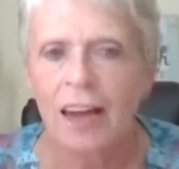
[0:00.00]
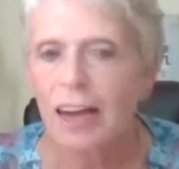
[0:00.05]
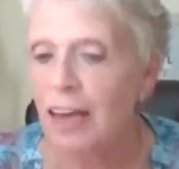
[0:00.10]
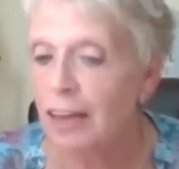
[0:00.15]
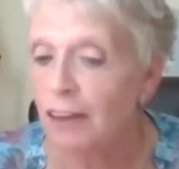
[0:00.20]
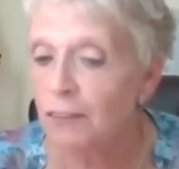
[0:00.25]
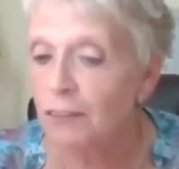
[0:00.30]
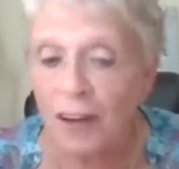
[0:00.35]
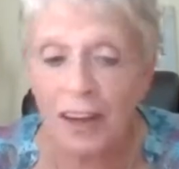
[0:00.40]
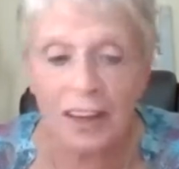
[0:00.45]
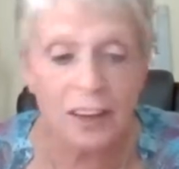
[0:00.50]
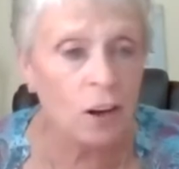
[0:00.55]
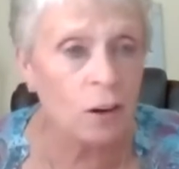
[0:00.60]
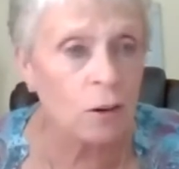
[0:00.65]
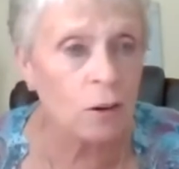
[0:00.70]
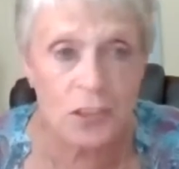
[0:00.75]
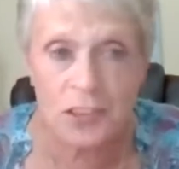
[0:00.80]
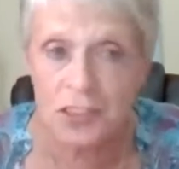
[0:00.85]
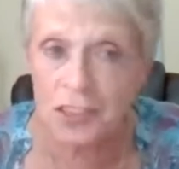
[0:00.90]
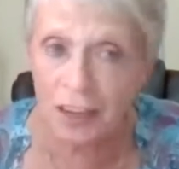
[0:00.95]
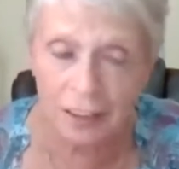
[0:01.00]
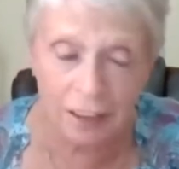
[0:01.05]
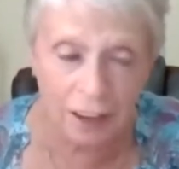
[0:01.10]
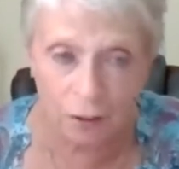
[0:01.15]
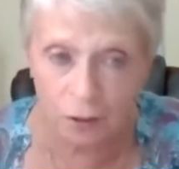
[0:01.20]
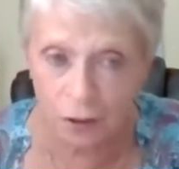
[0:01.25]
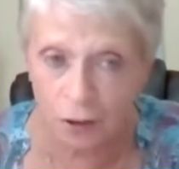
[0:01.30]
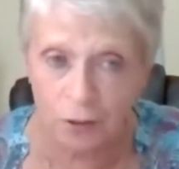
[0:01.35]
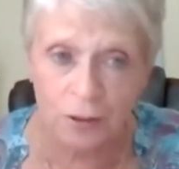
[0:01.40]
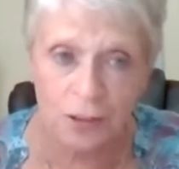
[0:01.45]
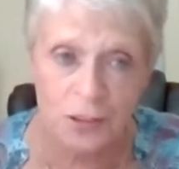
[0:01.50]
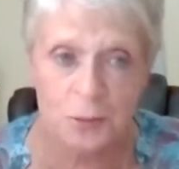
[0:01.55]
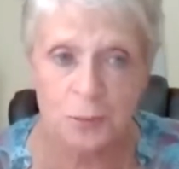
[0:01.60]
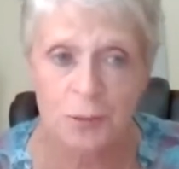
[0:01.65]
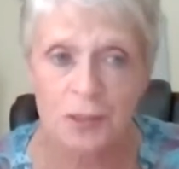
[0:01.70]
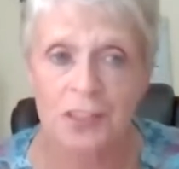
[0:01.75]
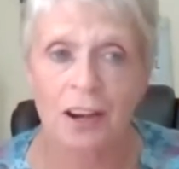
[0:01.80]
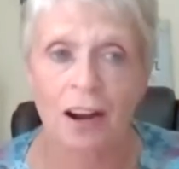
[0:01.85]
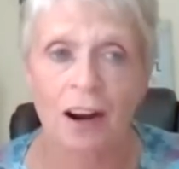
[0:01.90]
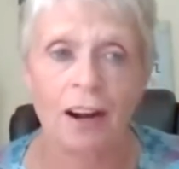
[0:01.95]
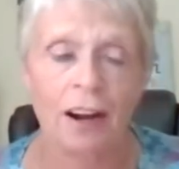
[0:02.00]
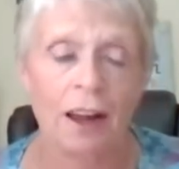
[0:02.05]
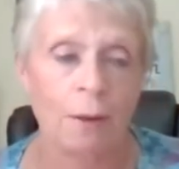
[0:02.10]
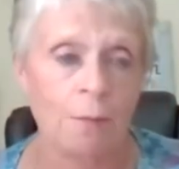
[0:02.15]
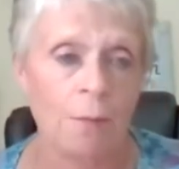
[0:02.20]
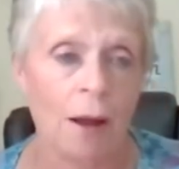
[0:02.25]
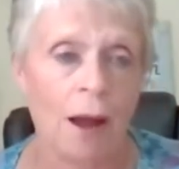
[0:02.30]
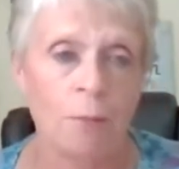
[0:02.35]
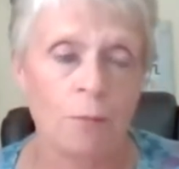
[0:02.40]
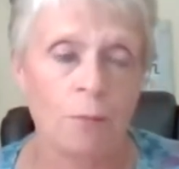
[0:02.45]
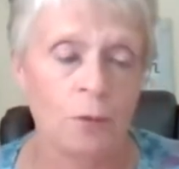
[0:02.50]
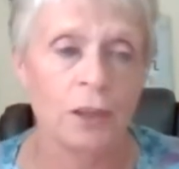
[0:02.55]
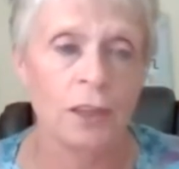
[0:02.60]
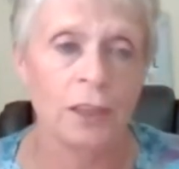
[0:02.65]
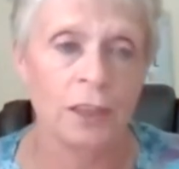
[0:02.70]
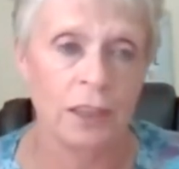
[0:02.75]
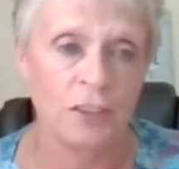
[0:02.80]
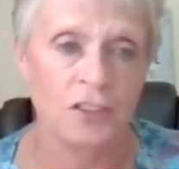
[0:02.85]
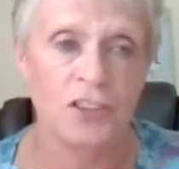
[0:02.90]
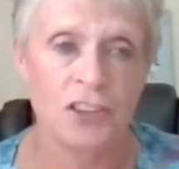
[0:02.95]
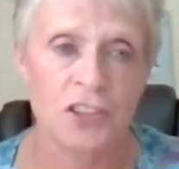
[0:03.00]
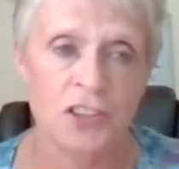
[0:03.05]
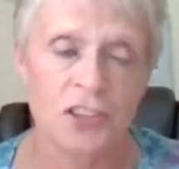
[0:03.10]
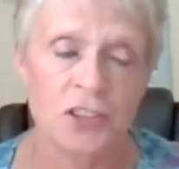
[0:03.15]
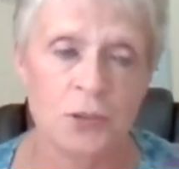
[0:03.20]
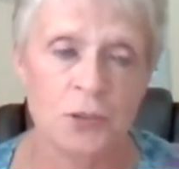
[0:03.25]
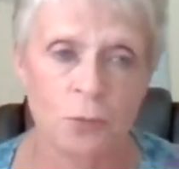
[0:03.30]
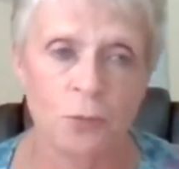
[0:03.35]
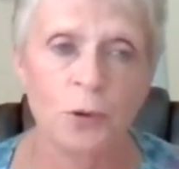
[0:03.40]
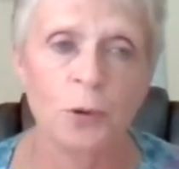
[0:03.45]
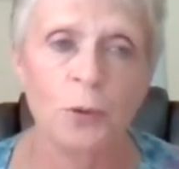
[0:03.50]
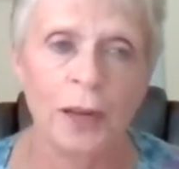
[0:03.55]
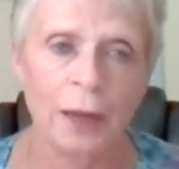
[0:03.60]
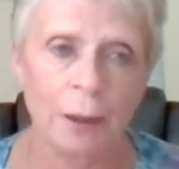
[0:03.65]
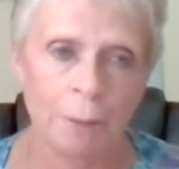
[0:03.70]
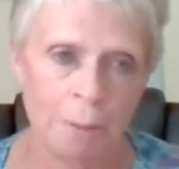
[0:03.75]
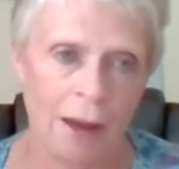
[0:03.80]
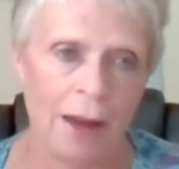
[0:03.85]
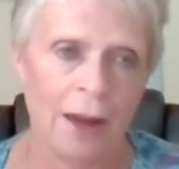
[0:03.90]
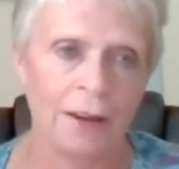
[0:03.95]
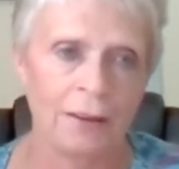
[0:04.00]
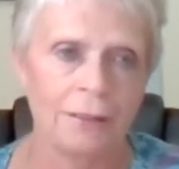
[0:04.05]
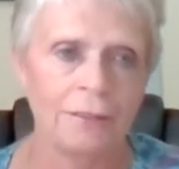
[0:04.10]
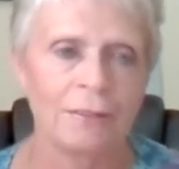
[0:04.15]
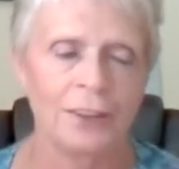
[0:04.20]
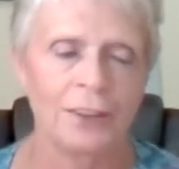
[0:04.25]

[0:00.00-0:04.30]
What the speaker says: If I don't send out a Christmas card, I'm really just ruining my